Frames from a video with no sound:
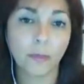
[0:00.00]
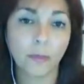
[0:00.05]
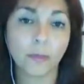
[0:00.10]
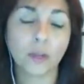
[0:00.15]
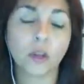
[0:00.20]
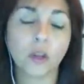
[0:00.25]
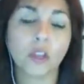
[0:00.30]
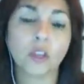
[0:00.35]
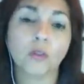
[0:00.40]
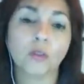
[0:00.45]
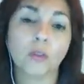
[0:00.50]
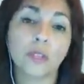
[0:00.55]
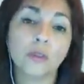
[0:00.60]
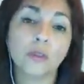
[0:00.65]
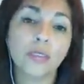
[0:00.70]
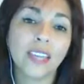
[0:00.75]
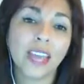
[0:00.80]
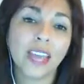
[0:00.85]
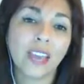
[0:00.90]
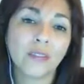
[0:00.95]
Because
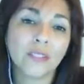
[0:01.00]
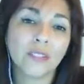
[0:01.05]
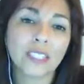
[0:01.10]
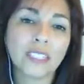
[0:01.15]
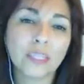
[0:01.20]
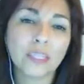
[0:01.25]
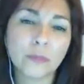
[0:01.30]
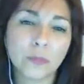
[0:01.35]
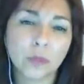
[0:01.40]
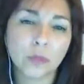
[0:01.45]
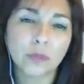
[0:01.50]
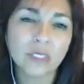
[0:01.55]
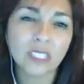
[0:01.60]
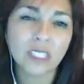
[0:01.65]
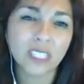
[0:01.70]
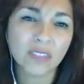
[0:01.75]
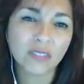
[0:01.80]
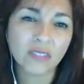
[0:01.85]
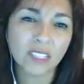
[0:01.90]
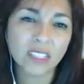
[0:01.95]
when we have this
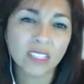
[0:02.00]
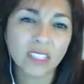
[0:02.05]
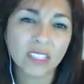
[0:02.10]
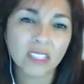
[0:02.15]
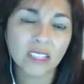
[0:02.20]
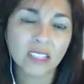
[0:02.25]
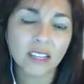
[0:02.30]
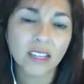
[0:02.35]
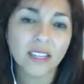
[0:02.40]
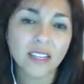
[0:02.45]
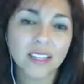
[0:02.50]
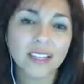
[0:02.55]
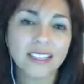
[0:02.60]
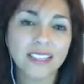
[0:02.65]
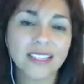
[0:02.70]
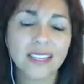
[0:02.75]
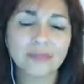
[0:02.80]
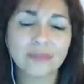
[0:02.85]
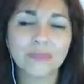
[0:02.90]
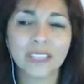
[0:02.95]
impulsivity,
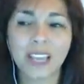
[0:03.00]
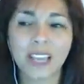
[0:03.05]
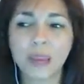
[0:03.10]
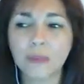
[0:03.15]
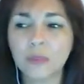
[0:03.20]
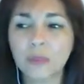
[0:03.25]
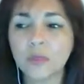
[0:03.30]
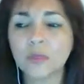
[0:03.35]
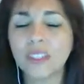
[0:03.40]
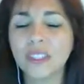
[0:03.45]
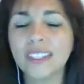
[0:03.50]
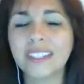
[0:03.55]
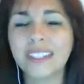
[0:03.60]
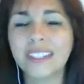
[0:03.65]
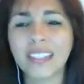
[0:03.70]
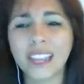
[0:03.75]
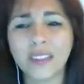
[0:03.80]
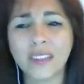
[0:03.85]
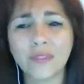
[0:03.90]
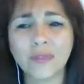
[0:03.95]
sometimes we
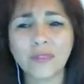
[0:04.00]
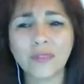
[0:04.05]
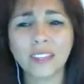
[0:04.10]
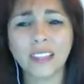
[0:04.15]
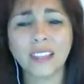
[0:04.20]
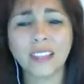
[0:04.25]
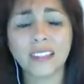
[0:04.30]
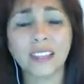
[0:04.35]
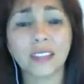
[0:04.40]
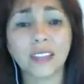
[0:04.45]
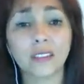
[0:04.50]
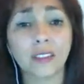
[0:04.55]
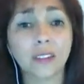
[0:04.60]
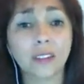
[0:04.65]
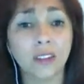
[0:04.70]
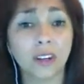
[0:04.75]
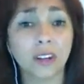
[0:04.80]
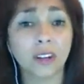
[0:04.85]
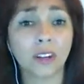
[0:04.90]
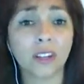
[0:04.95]
say things that
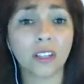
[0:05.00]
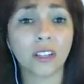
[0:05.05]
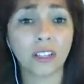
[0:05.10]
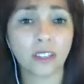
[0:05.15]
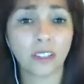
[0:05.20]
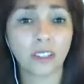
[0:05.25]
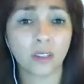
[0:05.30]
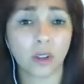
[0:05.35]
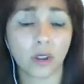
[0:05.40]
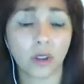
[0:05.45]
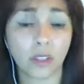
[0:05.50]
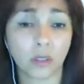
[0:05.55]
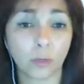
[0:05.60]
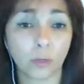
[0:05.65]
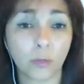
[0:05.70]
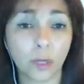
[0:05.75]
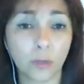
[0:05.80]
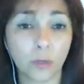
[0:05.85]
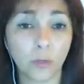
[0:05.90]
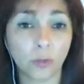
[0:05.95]
hurt other
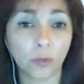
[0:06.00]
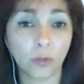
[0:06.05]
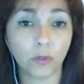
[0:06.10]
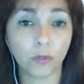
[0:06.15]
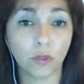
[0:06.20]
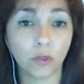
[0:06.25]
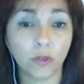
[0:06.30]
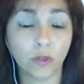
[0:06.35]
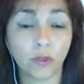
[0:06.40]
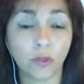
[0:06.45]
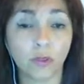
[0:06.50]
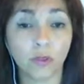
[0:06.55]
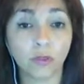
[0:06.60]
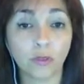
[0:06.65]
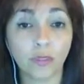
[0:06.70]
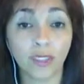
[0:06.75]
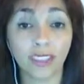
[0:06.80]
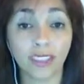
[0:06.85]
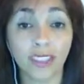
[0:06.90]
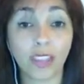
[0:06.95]
people,
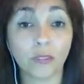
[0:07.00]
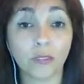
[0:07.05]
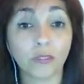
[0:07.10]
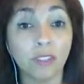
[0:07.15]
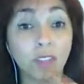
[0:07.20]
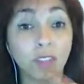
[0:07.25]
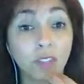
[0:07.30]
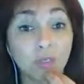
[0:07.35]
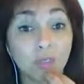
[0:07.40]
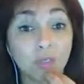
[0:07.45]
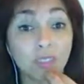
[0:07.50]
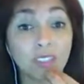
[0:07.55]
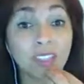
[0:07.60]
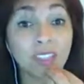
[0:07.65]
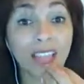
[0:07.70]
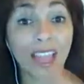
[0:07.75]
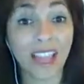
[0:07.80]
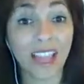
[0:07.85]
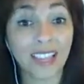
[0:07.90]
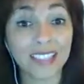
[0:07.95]
and after you
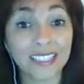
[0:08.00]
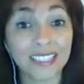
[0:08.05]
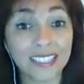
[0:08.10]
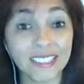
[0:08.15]
said,